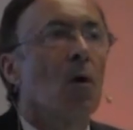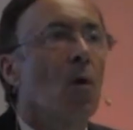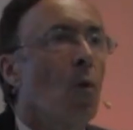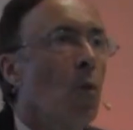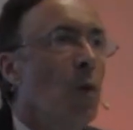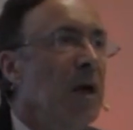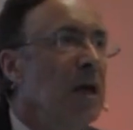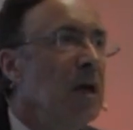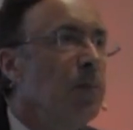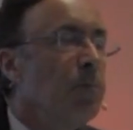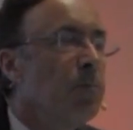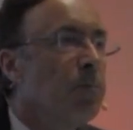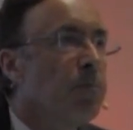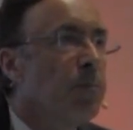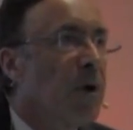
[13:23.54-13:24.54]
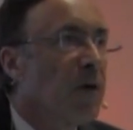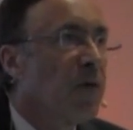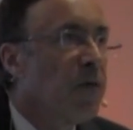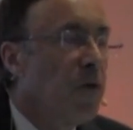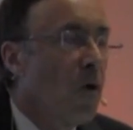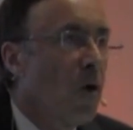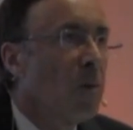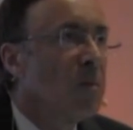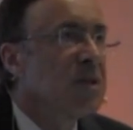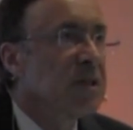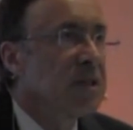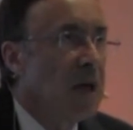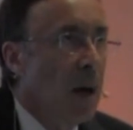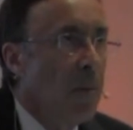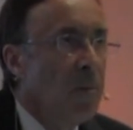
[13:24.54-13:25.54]
We perform
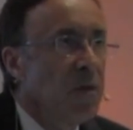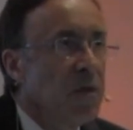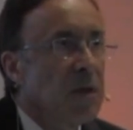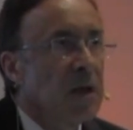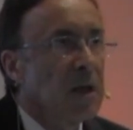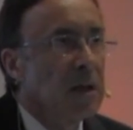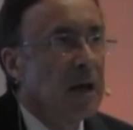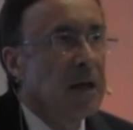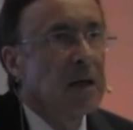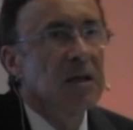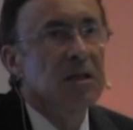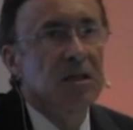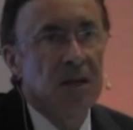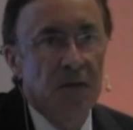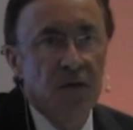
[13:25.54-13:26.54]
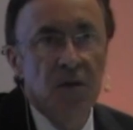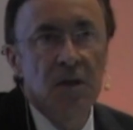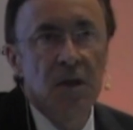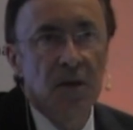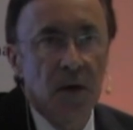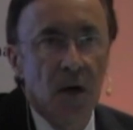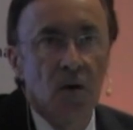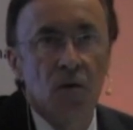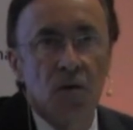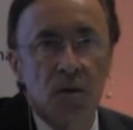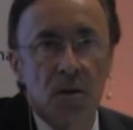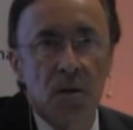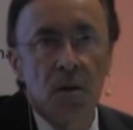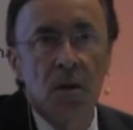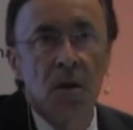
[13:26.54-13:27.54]
something like
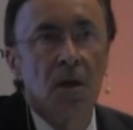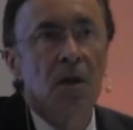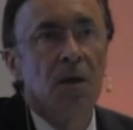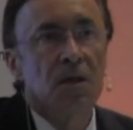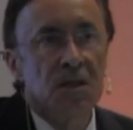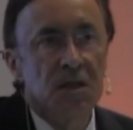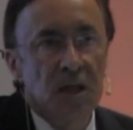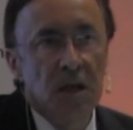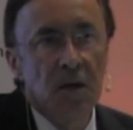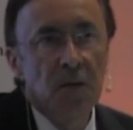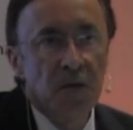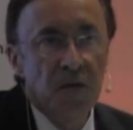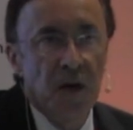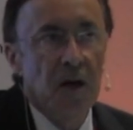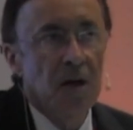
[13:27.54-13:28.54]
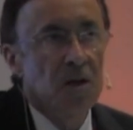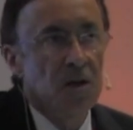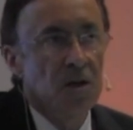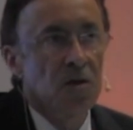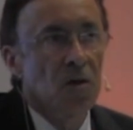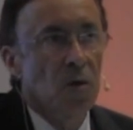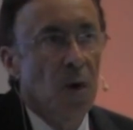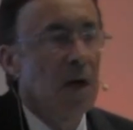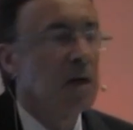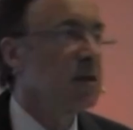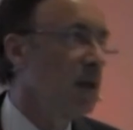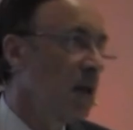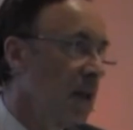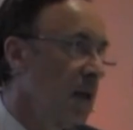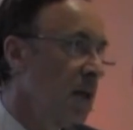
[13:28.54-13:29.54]
70,000 serum ferritin requests
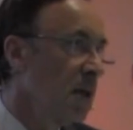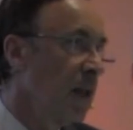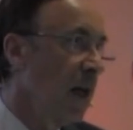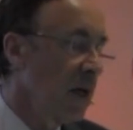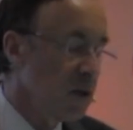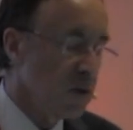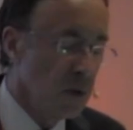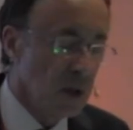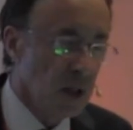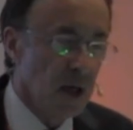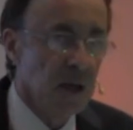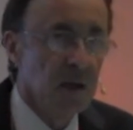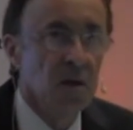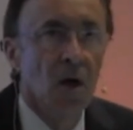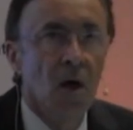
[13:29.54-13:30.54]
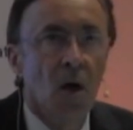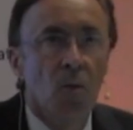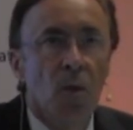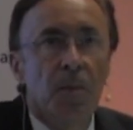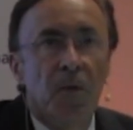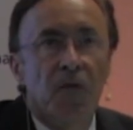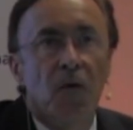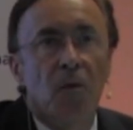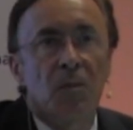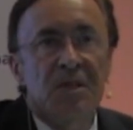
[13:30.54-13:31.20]
in Glasgow and Clyde. We perform